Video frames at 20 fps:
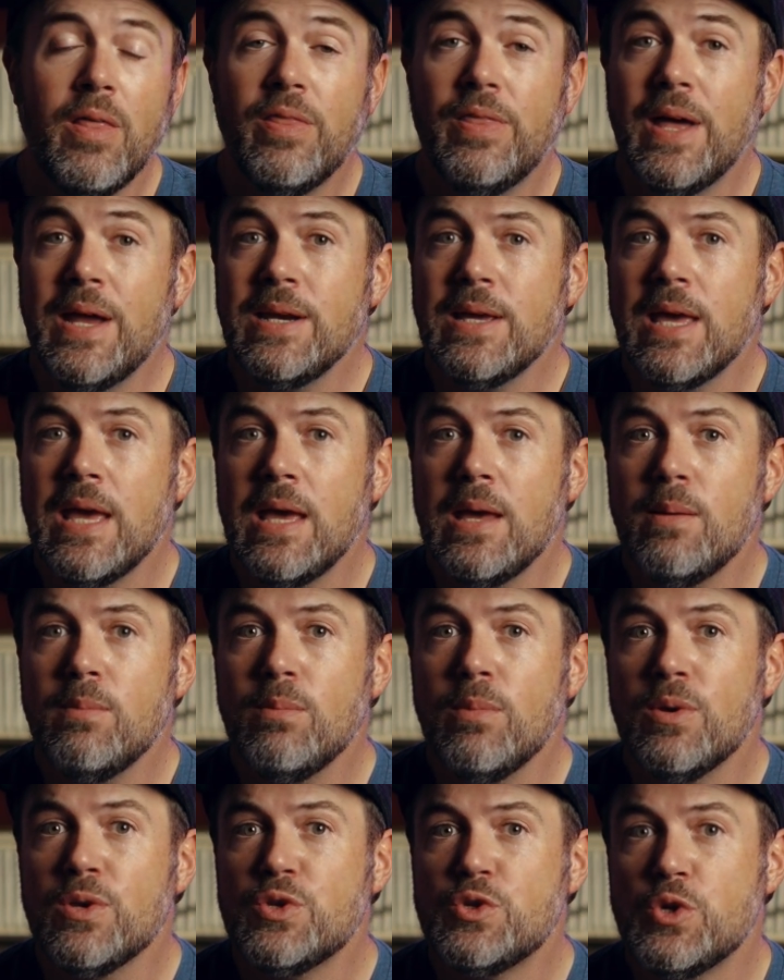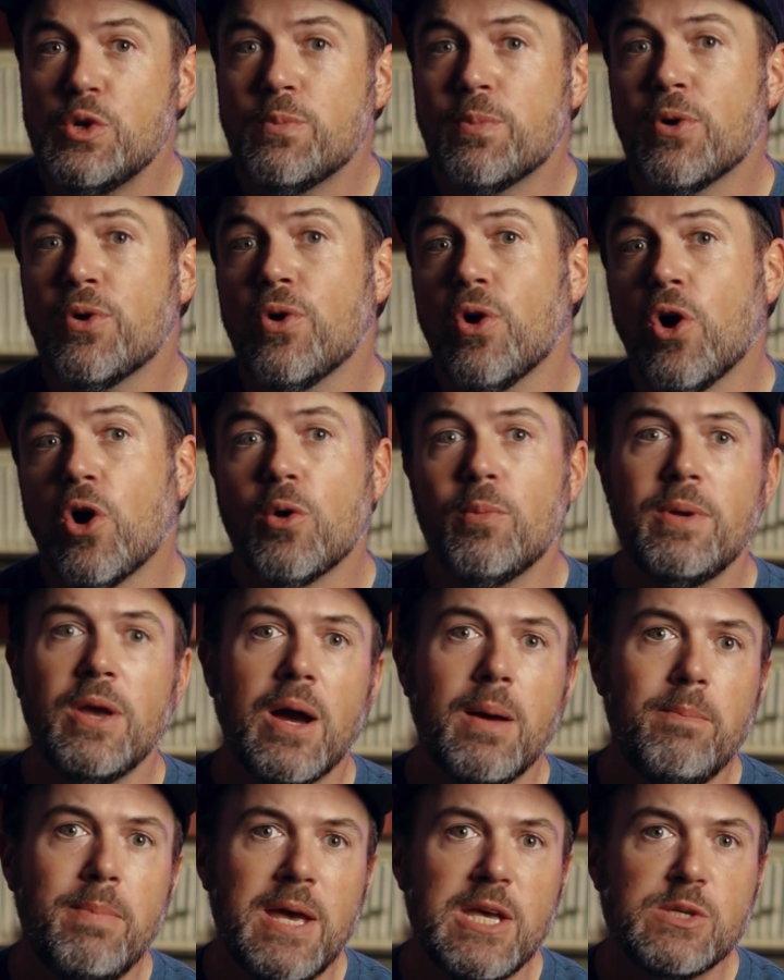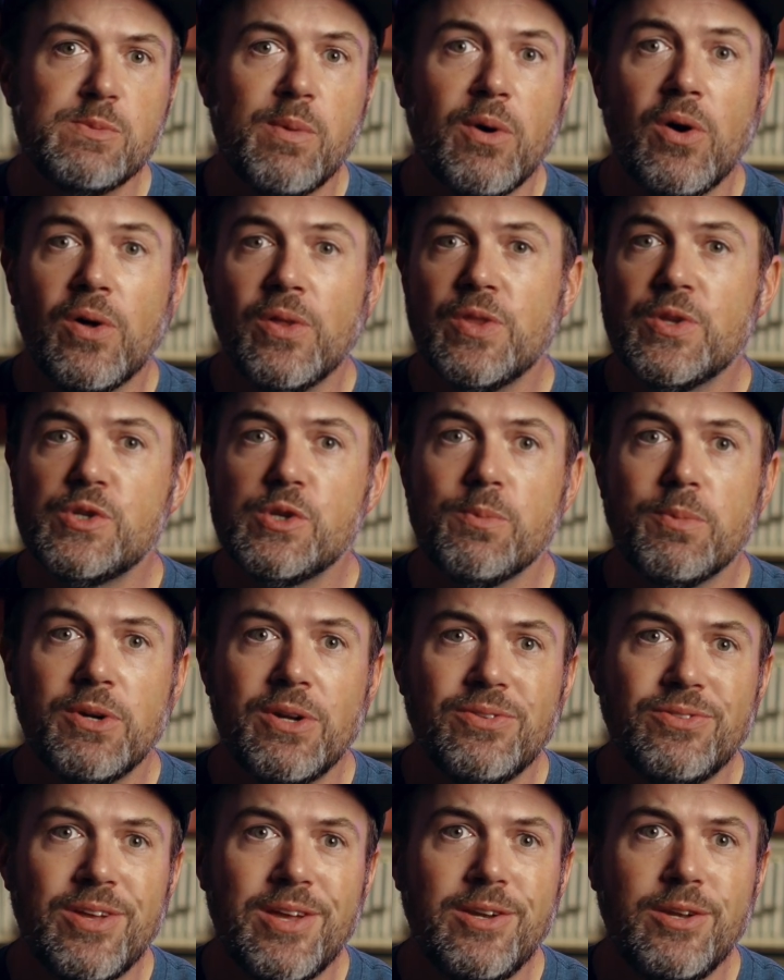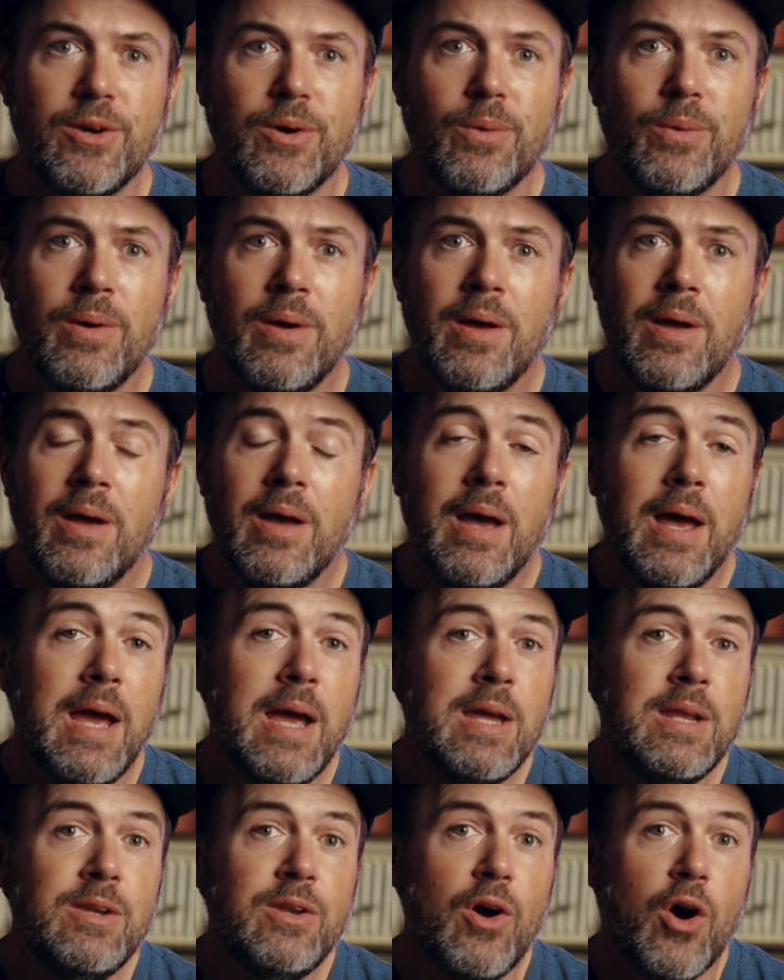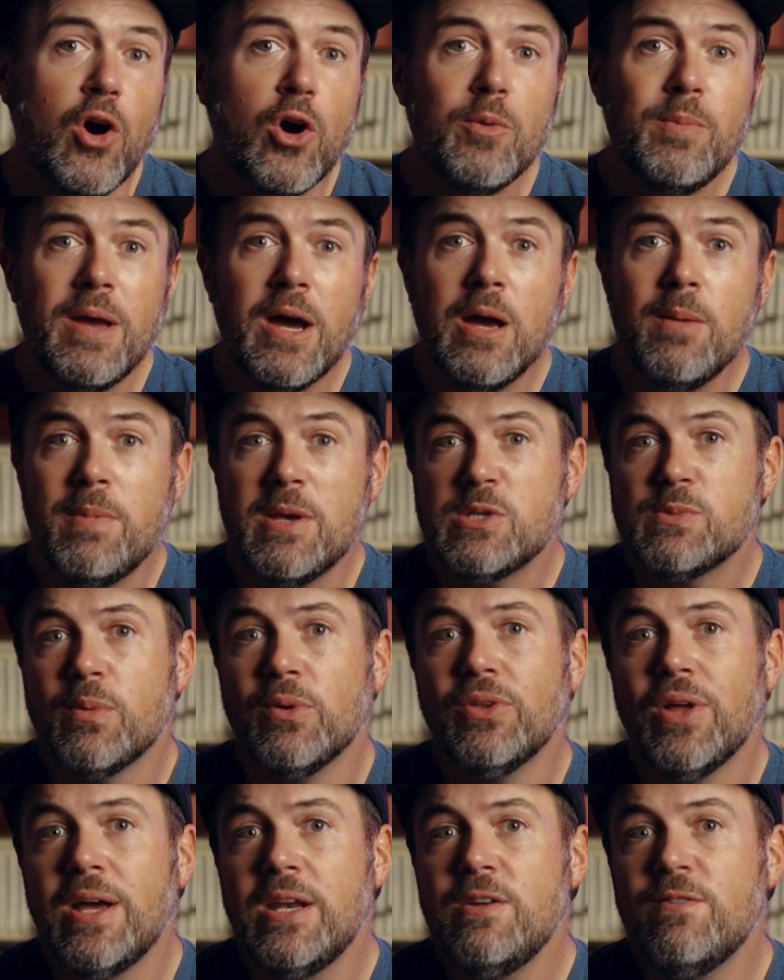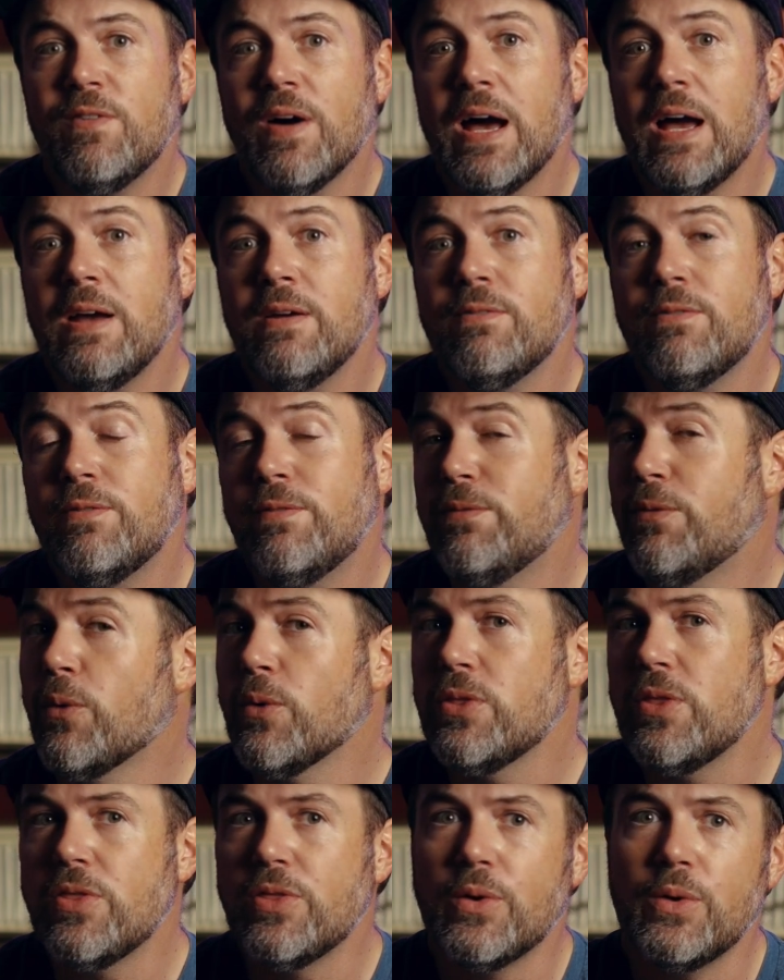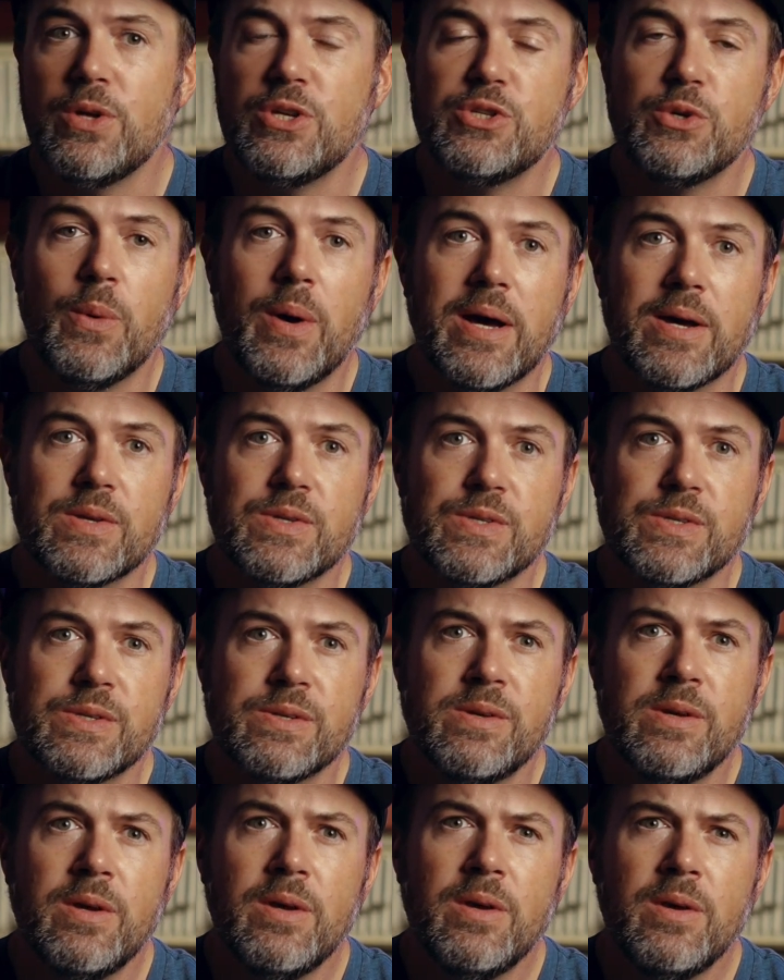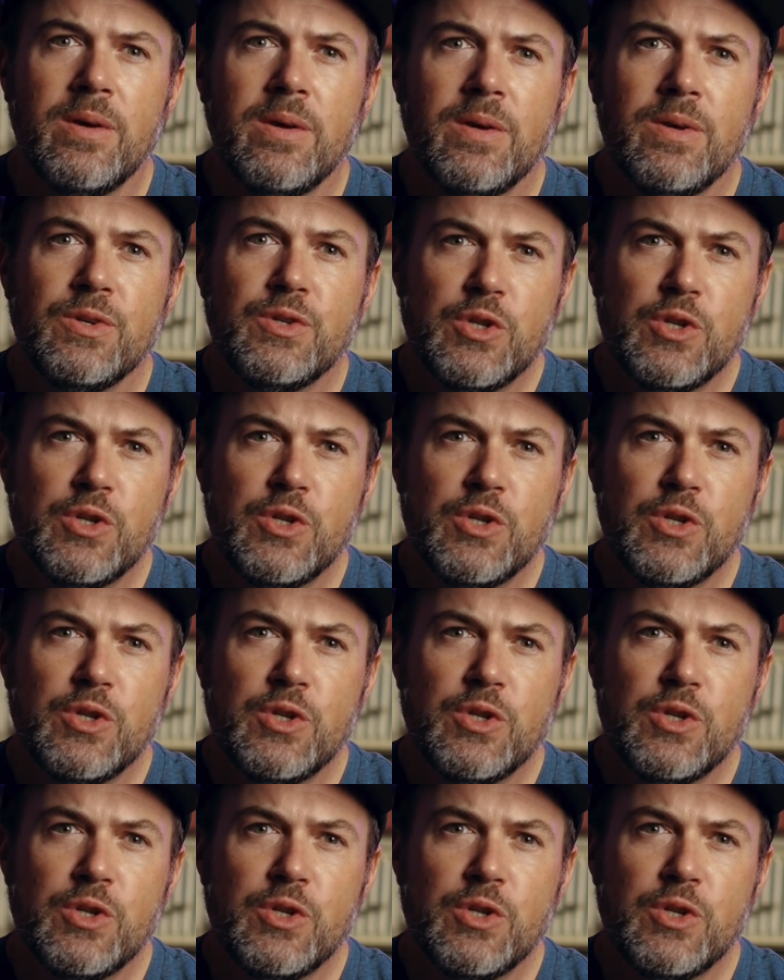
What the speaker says: Then came Super RBI Baseball on the Super Nintendo, and RBI Baseball 95 for the 32X.